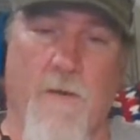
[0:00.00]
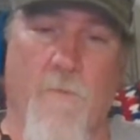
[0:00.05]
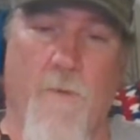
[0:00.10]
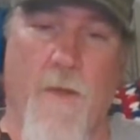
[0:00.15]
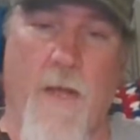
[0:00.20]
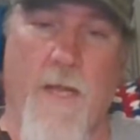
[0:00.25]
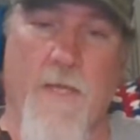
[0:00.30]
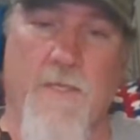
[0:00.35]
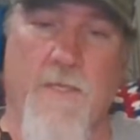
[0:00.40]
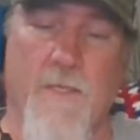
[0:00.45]
are
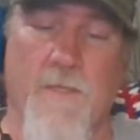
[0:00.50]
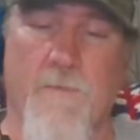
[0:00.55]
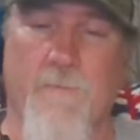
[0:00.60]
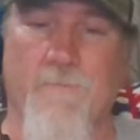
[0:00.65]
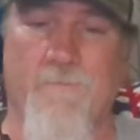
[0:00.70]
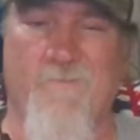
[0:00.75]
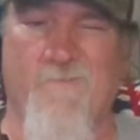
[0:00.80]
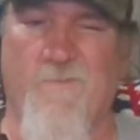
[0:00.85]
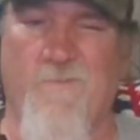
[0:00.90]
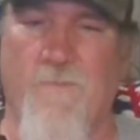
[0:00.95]
watching,
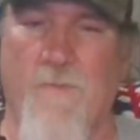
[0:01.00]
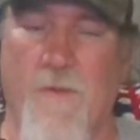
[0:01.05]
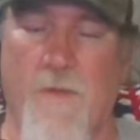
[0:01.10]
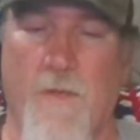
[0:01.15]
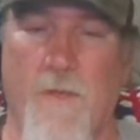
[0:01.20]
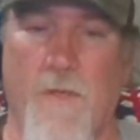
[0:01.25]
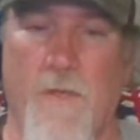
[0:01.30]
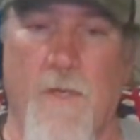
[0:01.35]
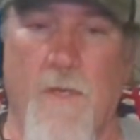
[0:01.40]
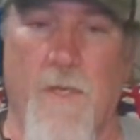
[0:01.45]

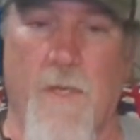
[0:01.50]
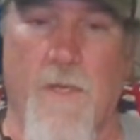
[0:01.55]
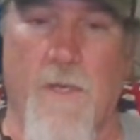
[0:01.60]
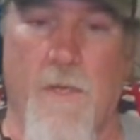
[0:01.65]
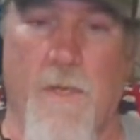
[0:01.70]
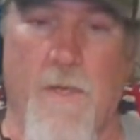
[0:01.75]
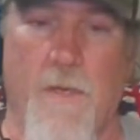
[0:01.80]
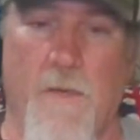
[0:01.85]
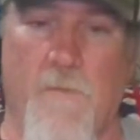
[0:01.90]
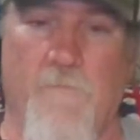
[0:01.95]

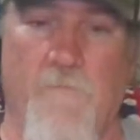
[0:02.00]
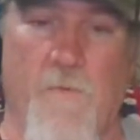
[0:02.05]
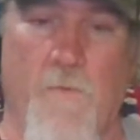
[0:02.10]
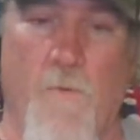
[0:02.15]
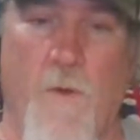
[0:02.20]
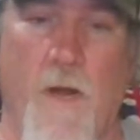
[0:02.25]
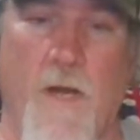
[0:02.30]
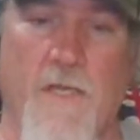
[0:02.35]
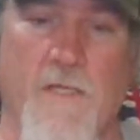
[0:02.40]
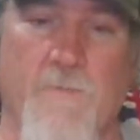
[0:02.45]
if you
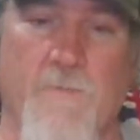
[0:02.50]
want